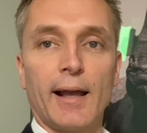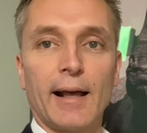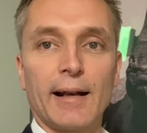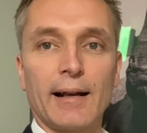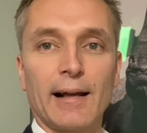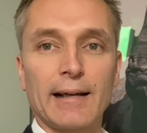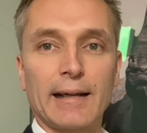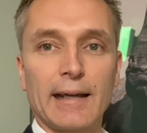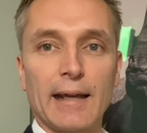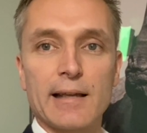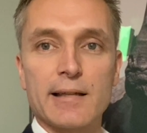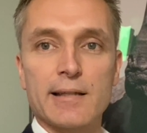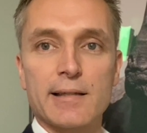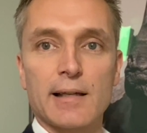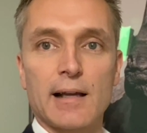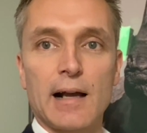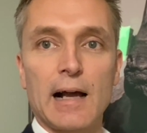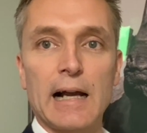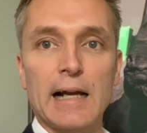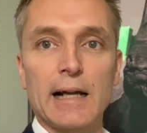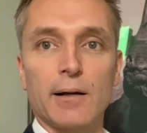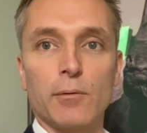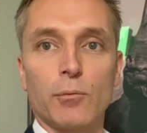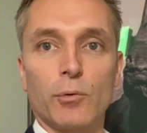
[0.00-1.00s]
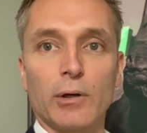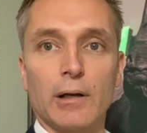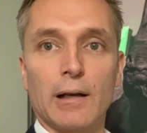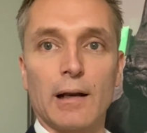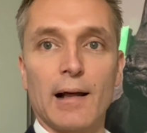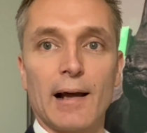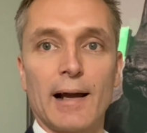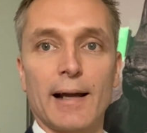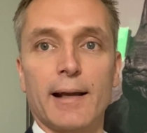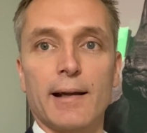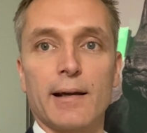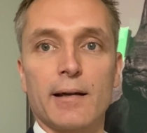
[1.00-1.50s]
And I guess I would
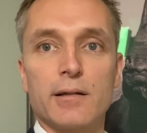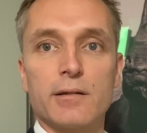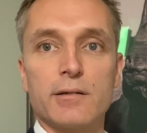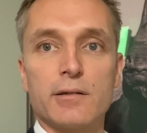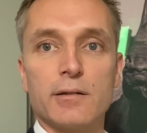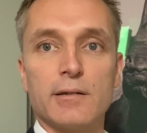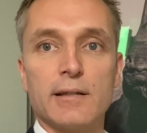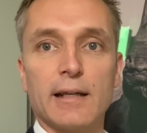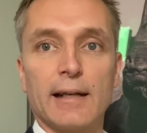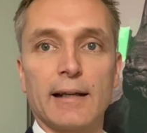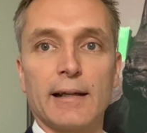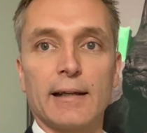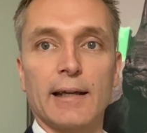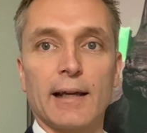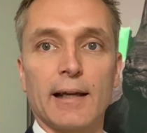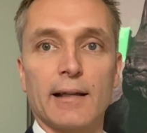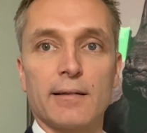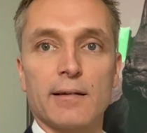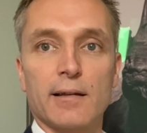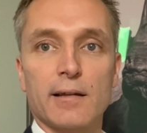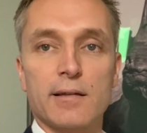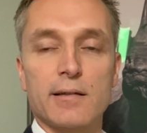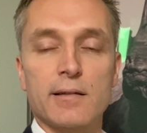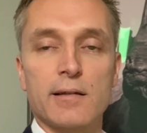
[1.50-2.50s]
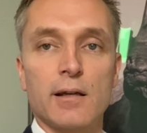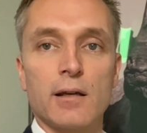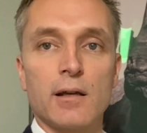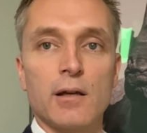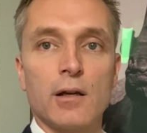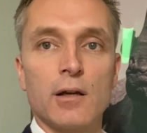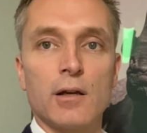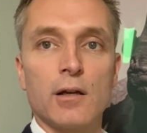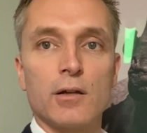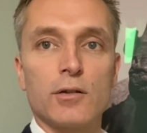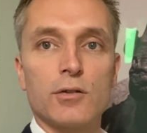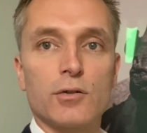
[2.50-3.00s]
like to dedicate this
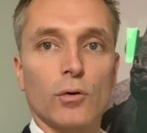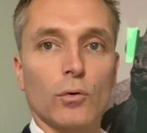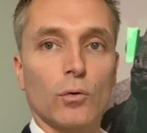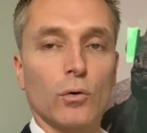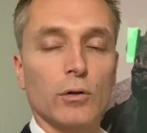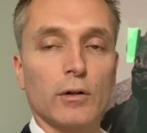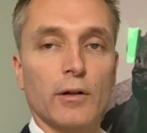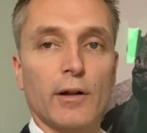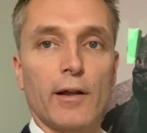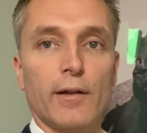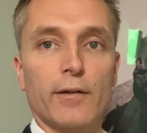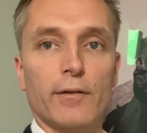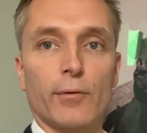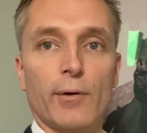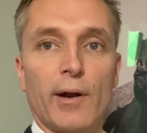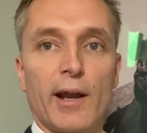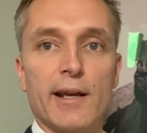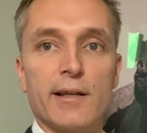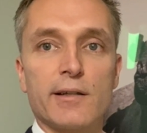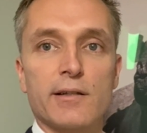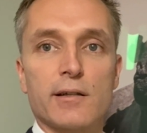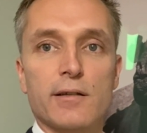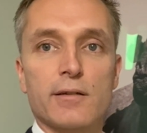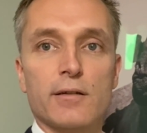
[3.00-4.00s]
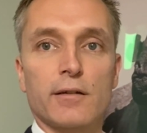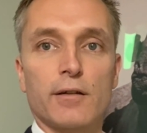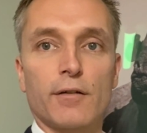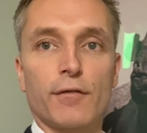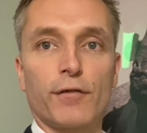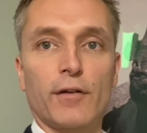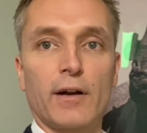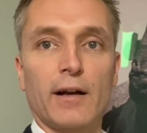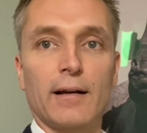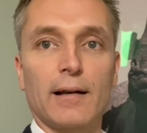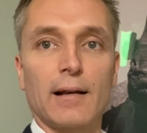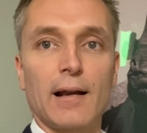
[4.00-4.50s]
to all those rangers on the
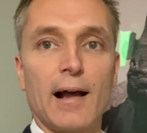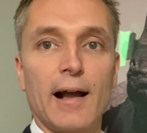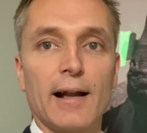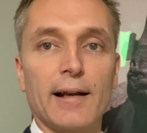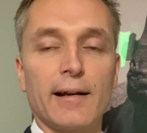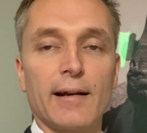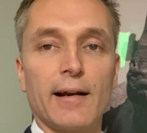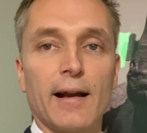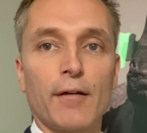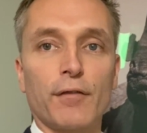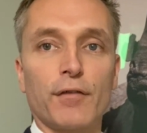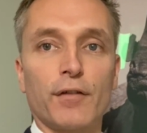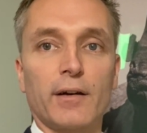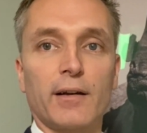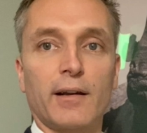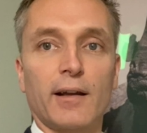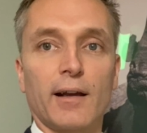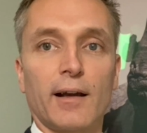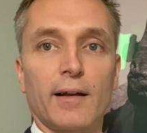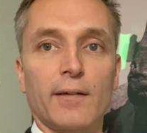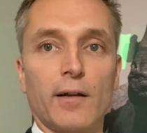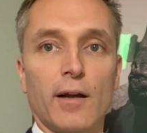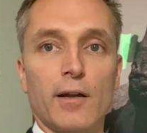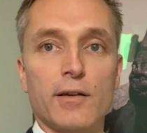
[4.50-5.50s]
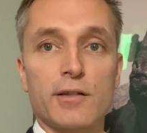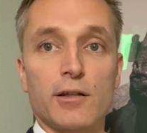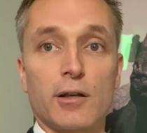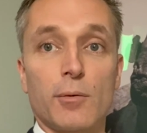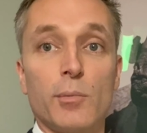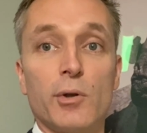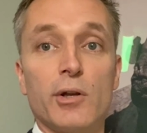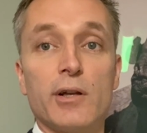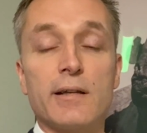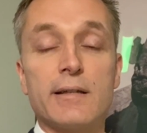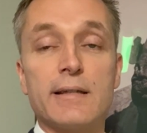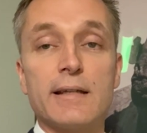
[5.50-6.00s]
front line in Africa and those
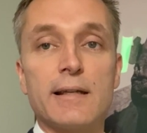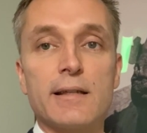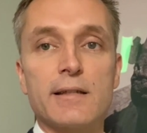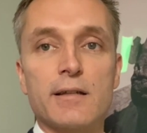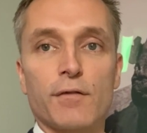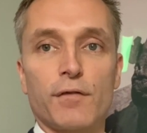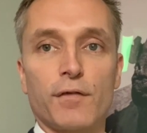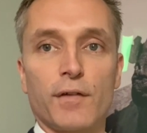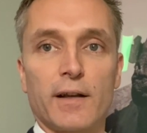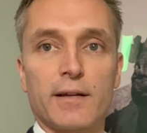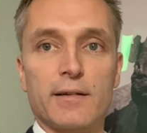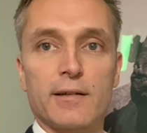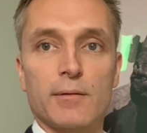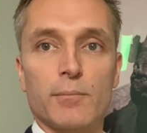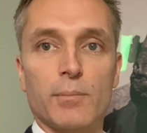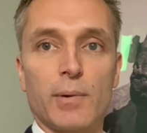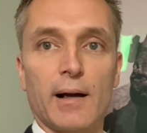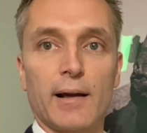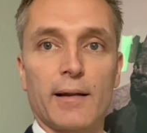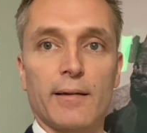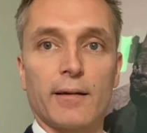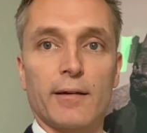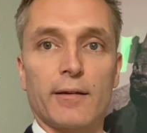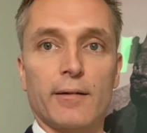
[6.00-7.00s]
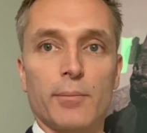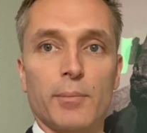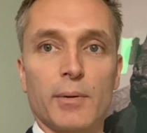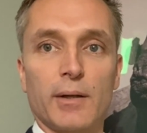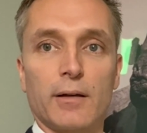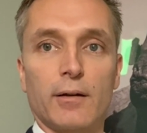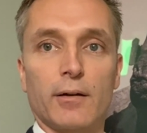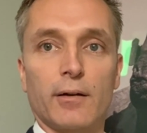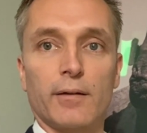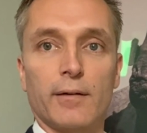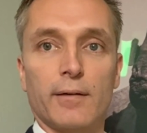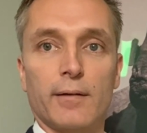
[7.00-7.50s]
communities affected by this,
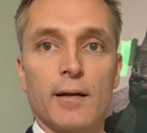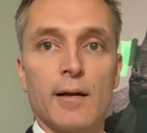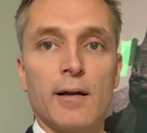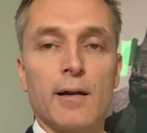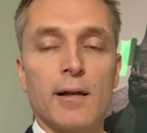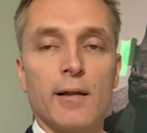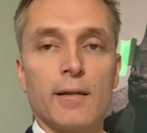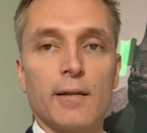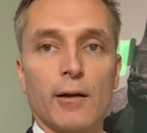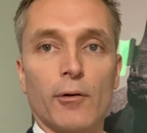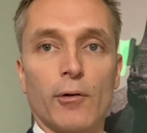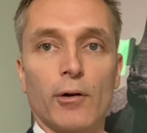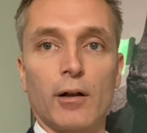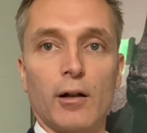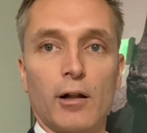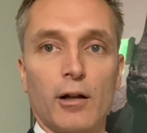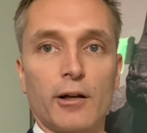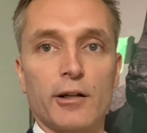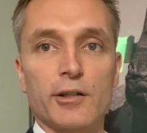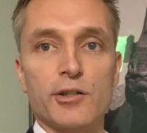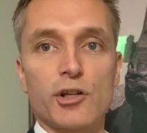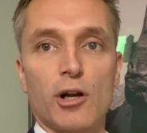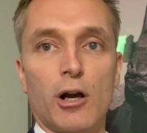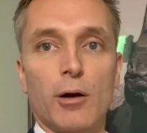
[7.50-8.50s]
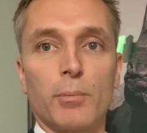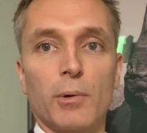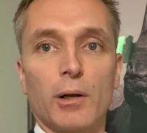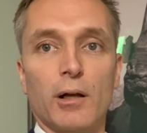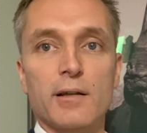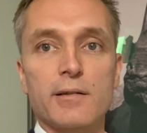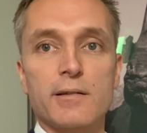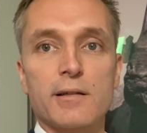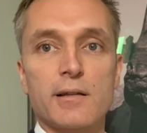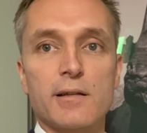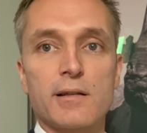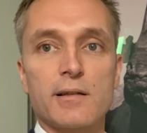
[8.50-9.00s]
because there are a lot of job
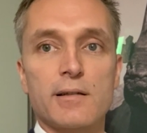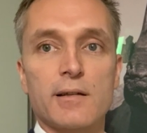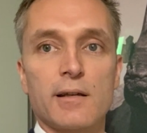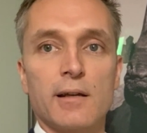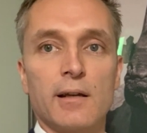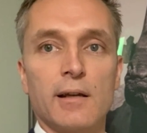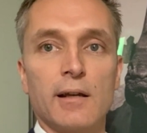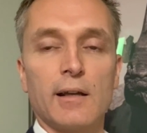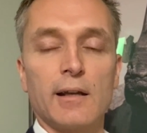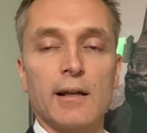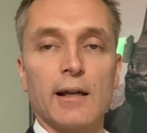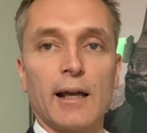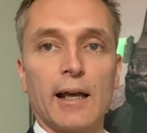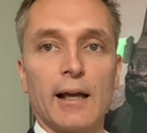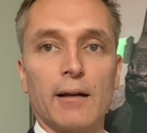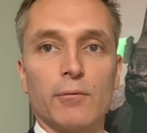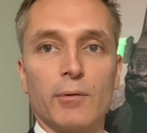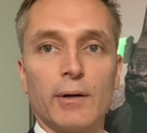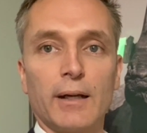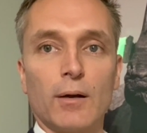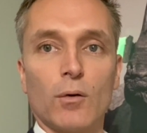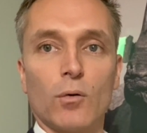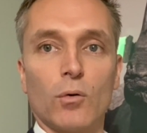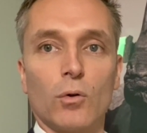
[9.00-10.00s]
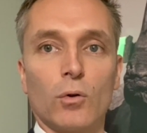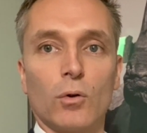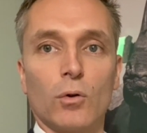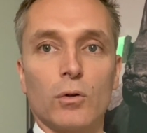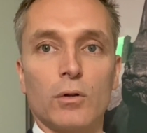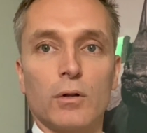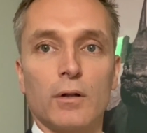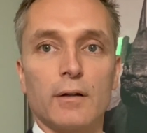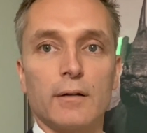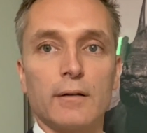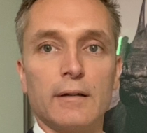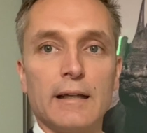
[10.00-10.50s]
losses and we
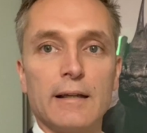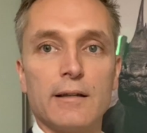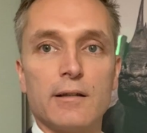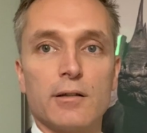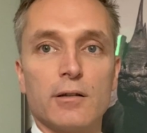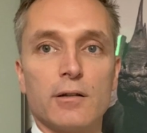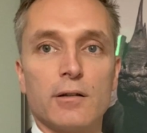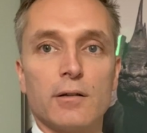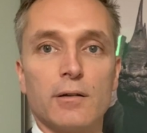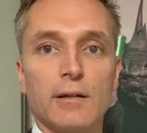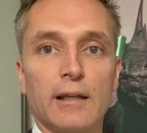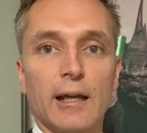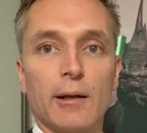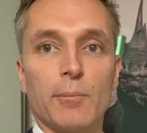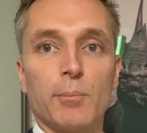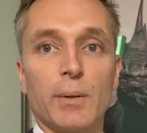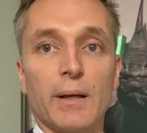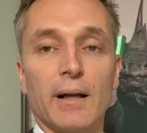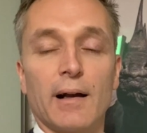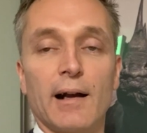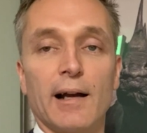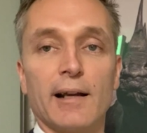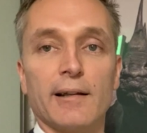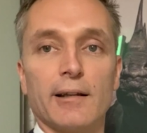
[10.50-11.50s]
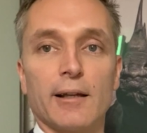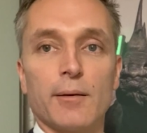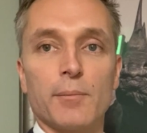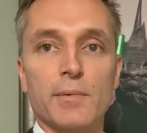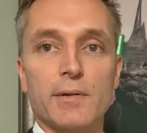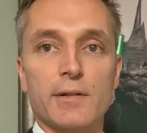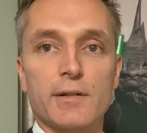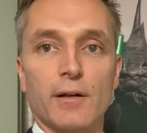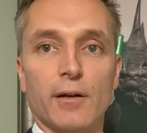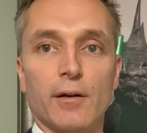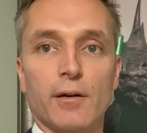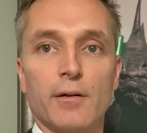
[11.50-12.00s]
all need to get behind
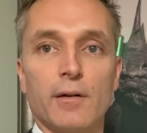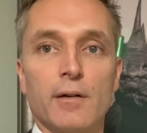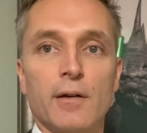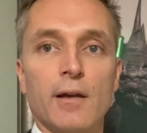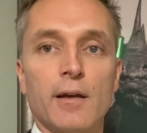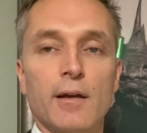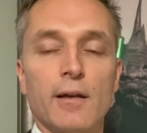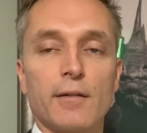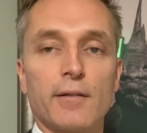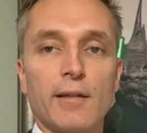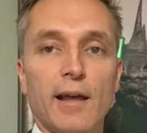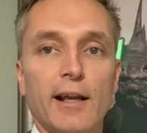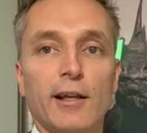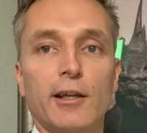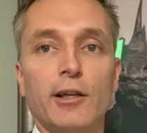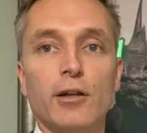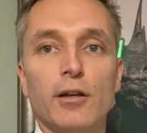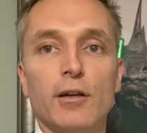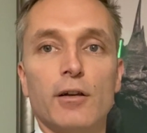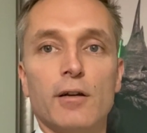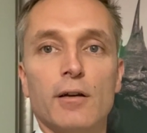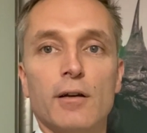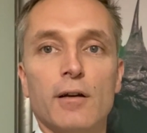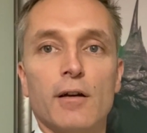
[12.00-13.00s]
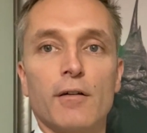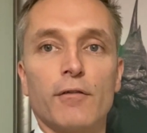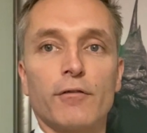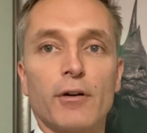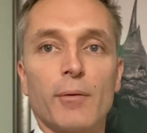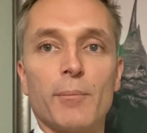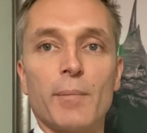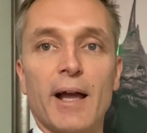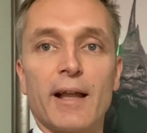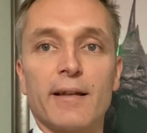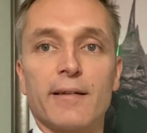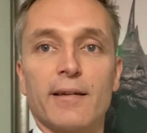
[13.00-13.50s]
them. So thank you
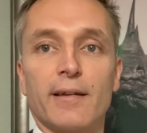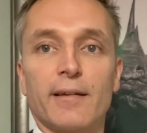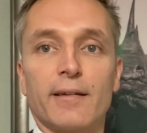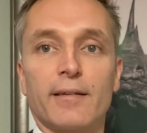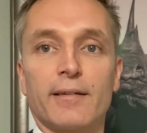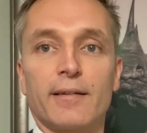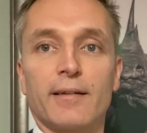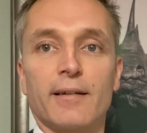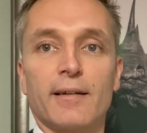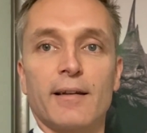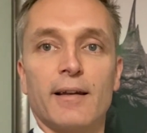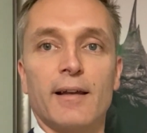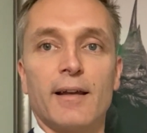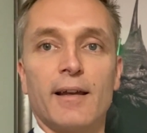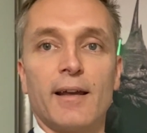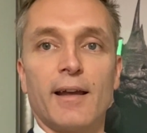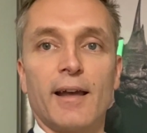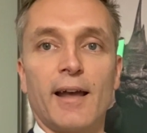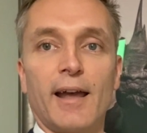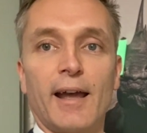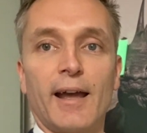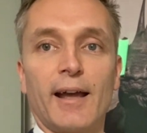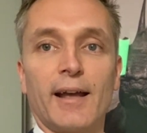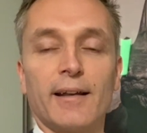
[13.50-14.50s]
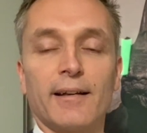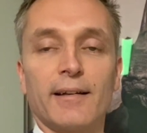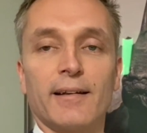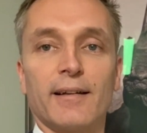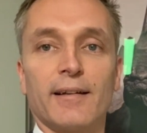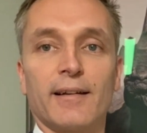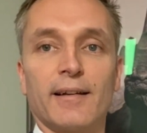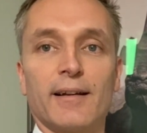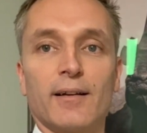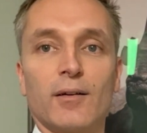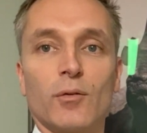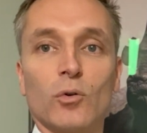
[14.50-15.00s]
from Mantis
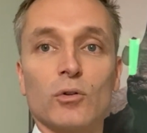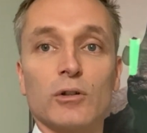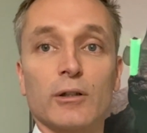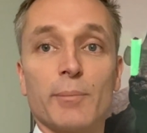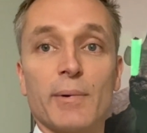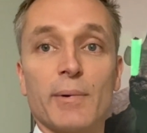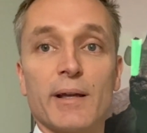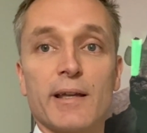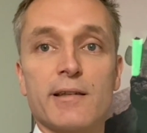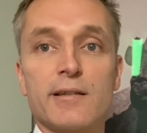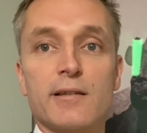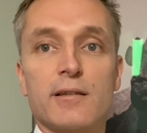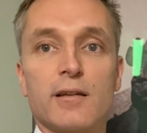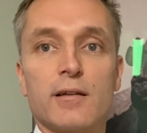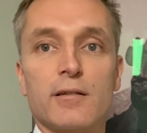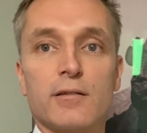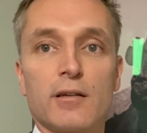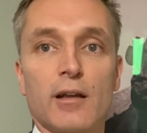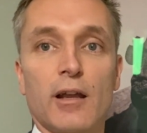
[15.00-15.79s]
and all the best to